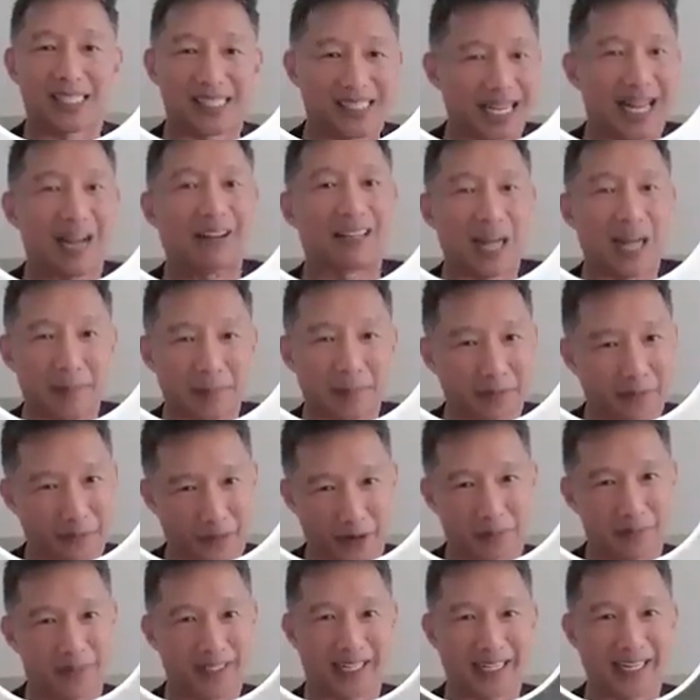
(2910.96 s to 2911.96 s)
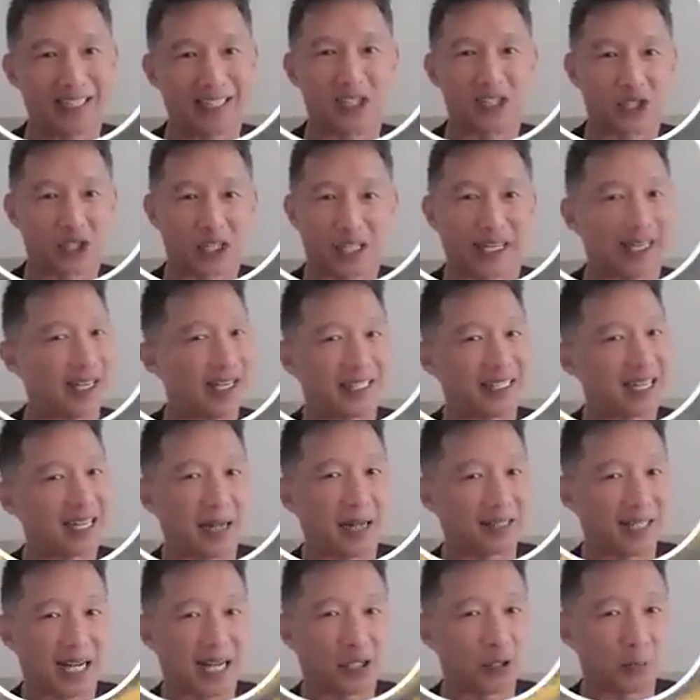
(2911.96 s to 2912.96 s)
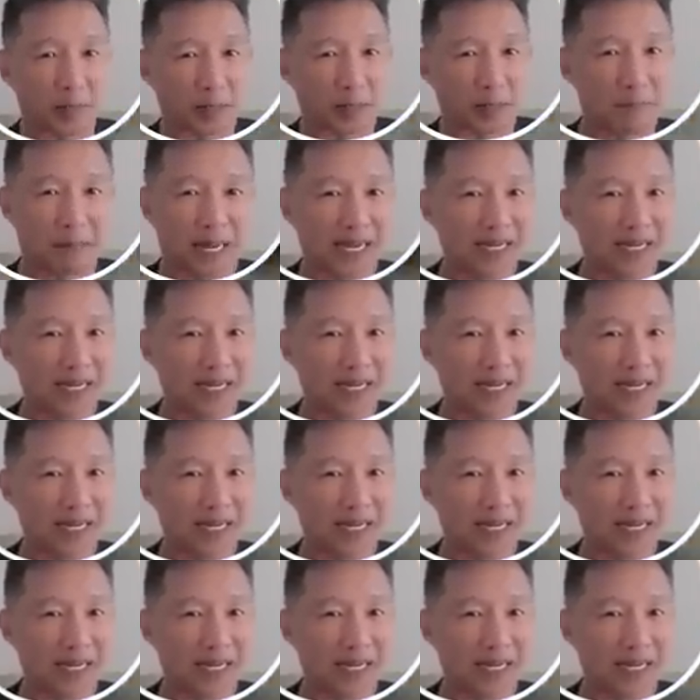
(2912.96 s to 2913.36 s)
with the sound coming from the engine and not to be